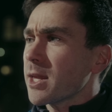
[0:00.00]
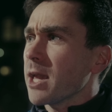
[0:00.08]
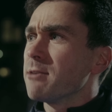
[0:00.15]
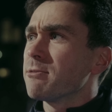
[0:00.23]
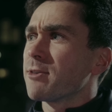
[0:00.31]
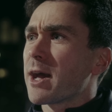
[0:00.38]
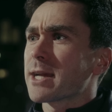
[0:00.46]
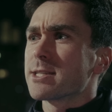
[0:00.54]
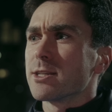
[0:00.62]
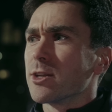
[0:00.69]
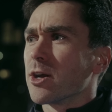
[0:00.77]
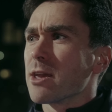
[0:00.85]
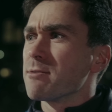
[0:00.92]
in fact,
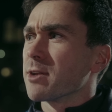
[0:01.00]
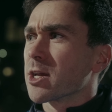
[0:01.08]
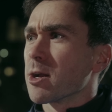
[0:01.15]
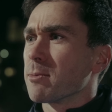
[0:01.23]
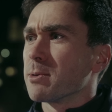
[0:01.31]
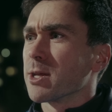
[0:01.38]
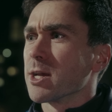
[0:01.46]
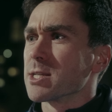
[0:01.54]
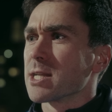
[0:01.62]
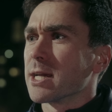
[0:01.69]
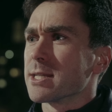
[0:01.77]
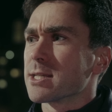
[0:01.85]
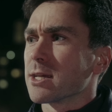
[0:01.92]
not even a couple of years
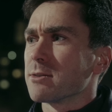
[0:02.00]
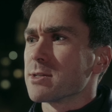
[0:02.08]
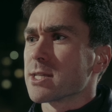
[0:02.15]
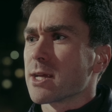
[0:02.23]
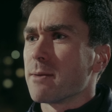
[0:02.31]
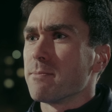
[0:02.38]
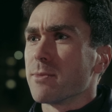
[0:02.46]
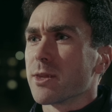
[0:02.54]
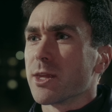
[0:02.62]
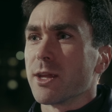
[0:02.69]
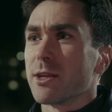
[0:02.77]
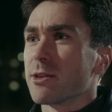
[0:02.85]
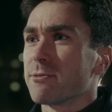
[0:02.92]
later, it was
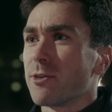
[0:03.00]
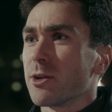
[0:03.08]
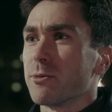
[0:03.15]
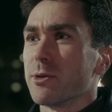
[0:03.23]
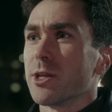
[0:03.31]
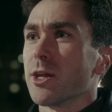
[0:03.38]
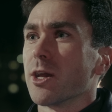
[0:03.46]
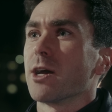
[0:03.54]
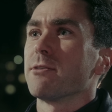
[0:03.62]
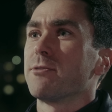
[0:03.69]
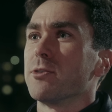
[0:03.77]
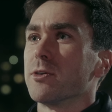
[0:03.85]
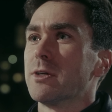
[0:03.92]
the following year, I
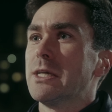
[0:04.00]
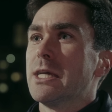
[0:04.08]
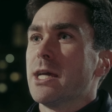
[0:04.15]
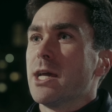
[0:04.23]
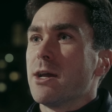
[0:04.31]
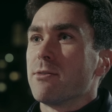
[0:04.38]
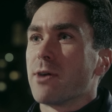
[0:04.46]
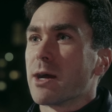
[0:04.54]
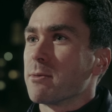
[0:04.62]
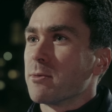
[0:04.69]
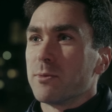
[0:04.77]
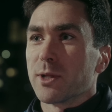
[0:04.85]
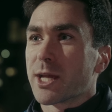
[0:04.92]
thought, right,
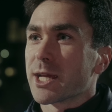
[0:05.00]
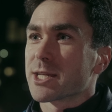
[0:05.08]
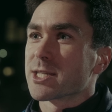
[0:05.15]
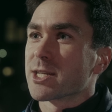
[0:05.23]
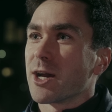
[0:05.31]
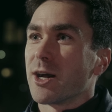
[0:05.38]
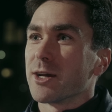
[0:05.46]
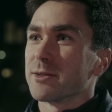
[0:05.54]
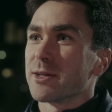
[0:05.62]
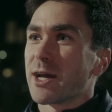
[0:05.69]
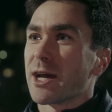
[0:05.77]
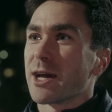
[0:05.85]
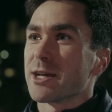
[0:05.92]
we'll
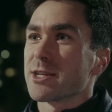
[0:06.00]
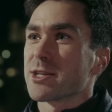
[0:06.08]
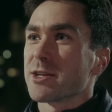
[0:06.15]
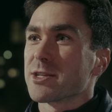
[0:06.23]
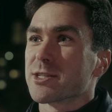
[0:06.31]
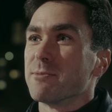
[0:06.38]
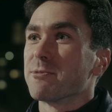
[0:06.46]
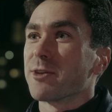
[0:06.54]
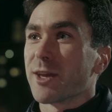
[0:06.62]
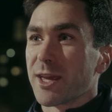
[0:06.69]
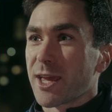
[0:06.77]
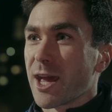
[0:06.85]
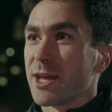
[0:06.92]
kickstart
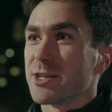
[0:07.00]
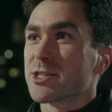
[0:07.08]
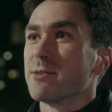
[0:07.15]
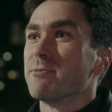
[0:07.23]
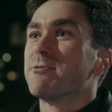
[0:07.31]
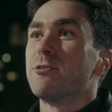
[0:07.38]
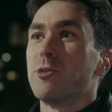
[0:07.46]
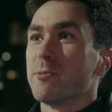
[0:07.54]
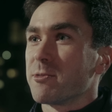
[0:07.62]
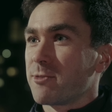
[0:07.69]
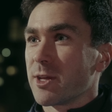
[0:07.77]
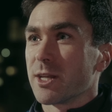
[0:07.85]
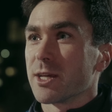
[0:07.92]
something again, some form of
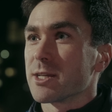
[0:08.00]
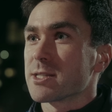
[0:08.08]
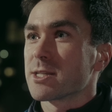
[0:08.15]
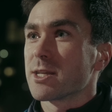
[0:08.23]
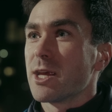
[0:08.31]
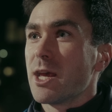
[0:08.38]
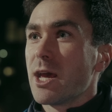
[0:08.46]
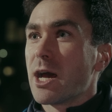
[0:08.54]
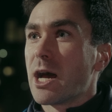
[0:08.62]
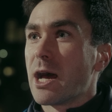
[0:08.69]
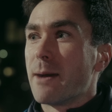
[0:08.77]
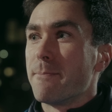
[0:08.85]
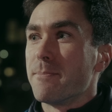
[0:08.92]
fitness,
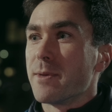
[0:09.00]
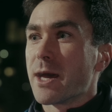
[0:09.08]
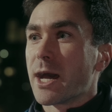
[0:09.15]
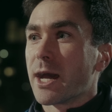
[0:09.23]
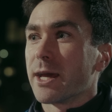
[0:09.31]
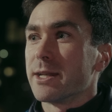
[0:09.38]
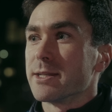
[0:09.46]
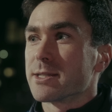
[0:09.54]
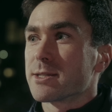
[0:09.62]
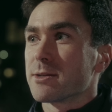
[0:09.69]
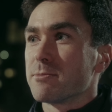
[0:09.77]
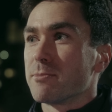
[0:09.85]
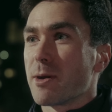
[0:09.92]
and
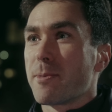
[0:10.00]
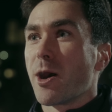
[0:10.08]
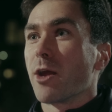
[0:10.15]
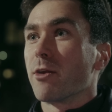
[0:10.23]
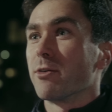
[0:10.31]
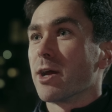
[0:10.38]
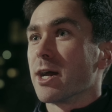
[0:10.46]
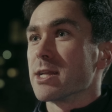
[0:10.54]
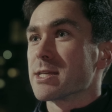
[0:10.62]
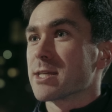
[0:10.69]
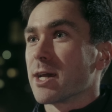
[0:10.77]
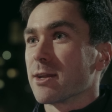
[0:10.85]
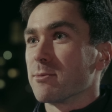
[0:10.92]
my partner and I
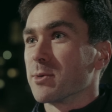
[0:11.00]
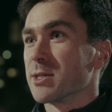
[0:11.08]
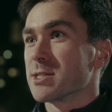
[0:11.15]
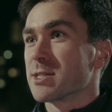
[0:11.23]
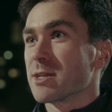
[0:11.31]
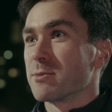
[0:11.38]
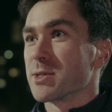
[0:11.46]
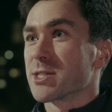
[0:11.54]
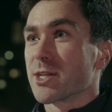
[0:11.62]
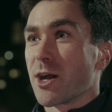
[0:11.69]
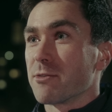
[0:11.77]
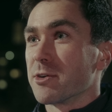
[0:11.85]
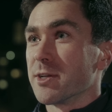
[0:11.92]
decided we'd
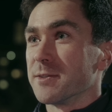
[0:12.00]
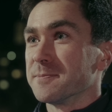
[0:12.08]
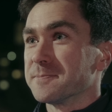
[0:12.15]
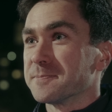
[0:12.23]
start running.